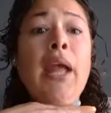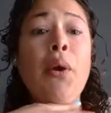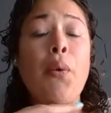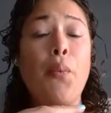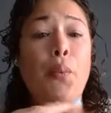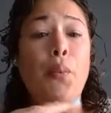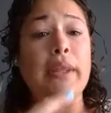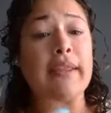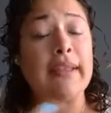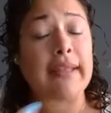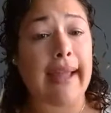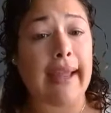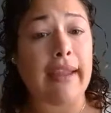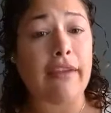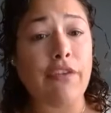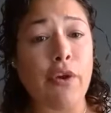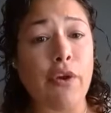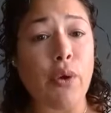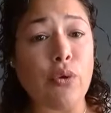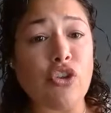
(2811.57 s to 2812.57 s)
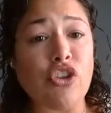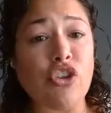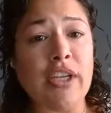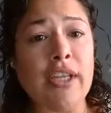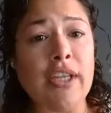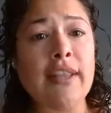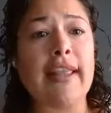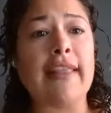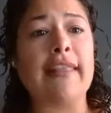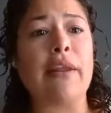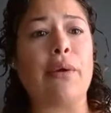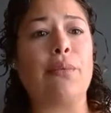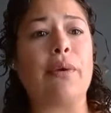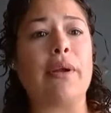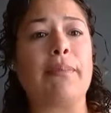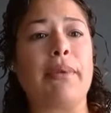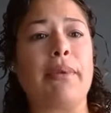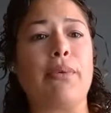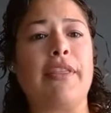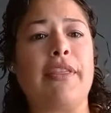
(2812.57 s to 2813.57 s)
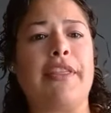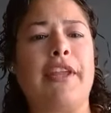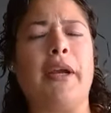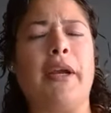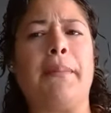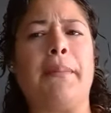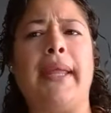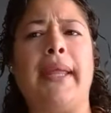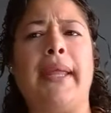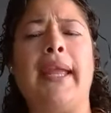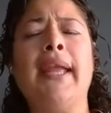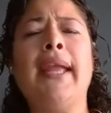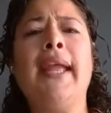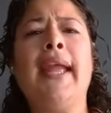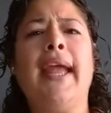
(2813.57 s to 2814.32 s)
with life coaching than there would be with therapy.